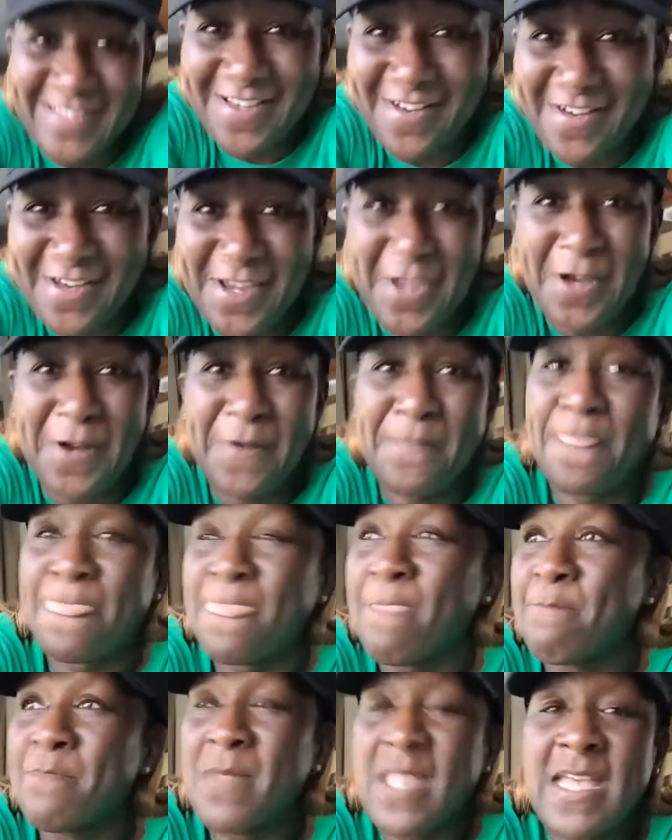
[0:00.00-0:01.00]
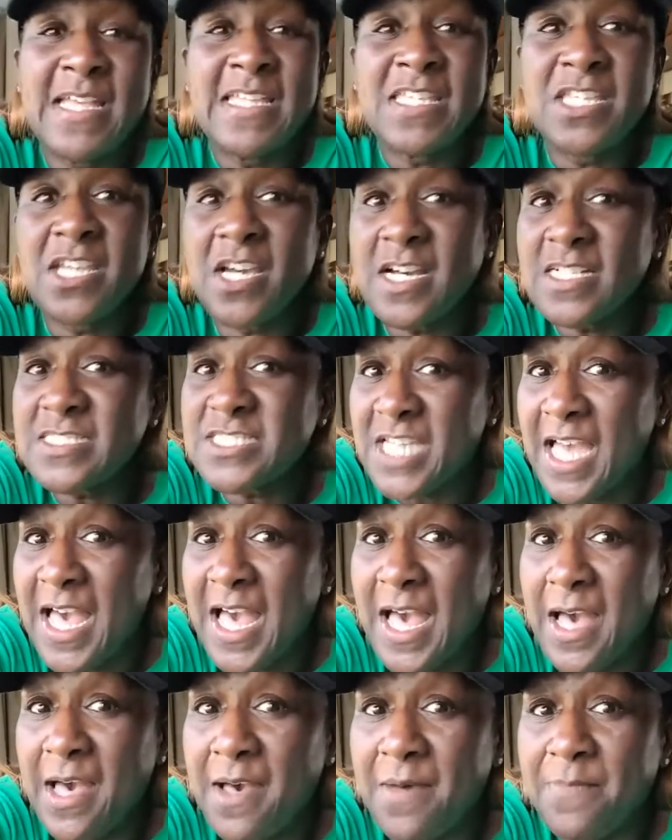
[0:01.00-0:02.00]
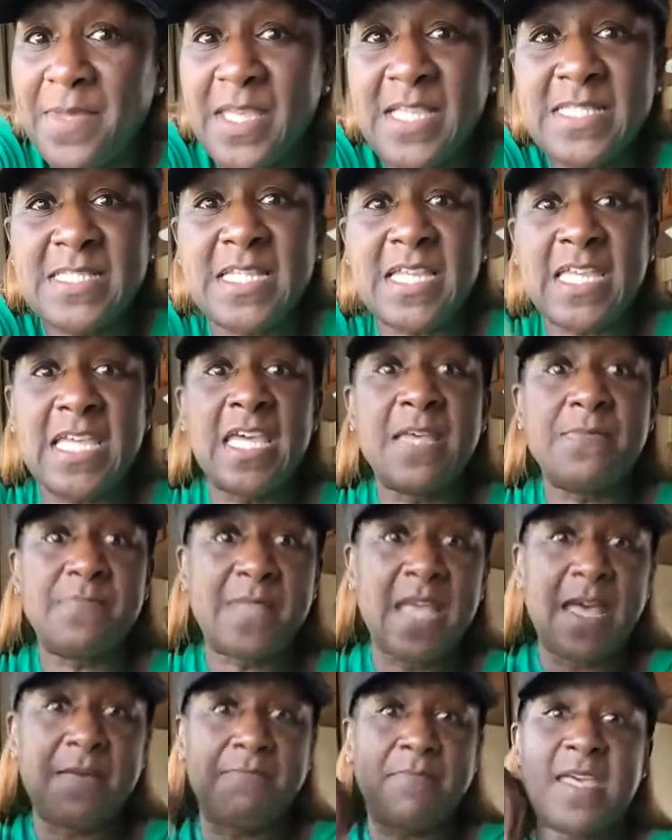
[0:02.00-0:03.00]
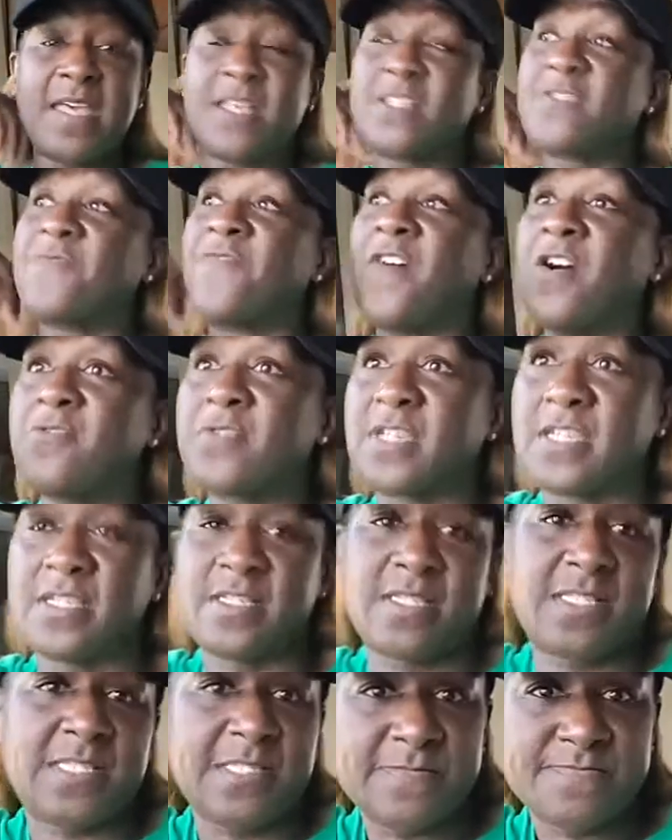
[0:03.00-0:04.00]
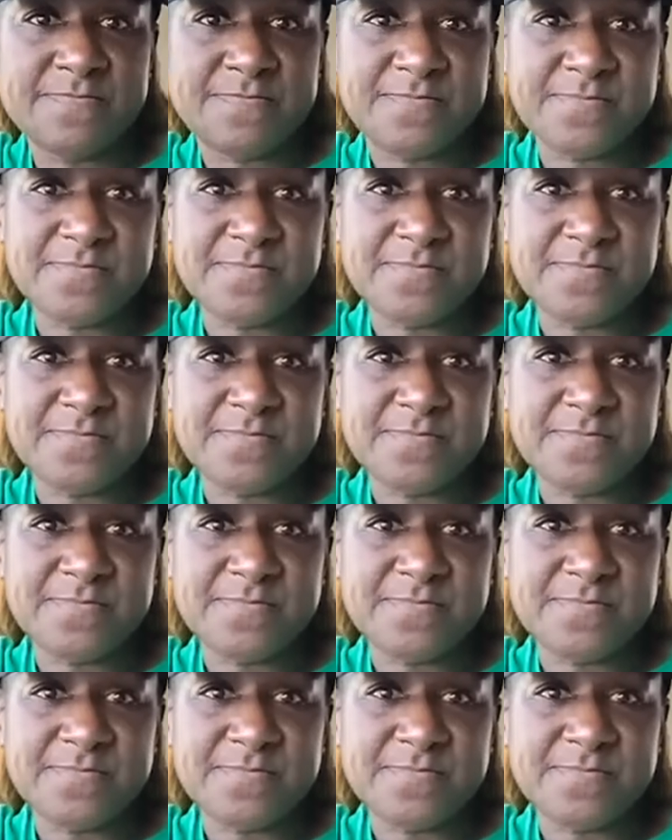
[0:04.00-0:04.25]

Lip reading: Sorry, y'all. Your job is to keep that man's focus.